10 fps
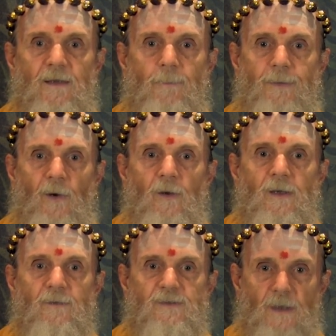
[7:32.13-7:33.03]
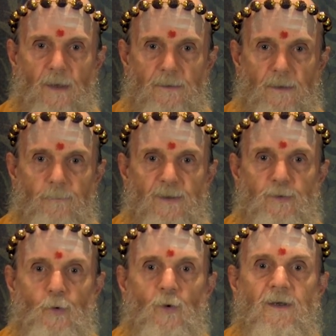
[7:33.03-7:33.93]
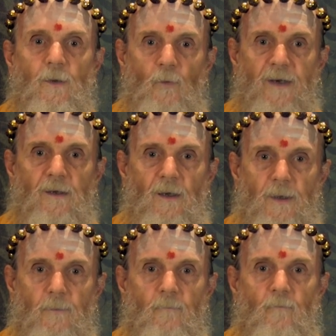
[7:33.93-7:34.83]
the period of sadhana but doing it regularly.